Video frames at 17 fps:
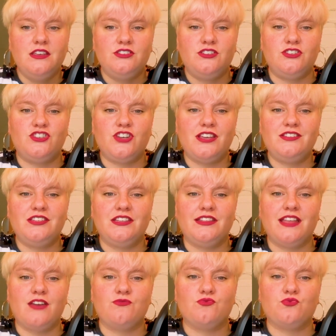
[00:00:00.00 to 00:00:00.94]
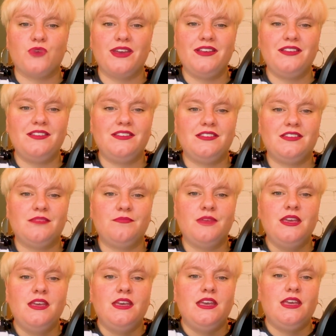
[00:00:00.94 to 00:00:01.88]
suggesting that
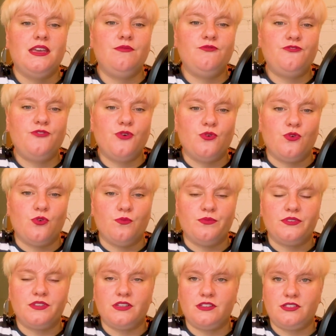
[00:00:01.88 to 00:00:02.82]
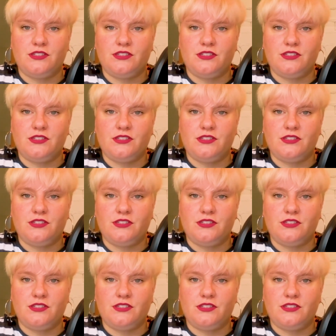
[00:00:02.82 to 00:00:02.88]
racism informs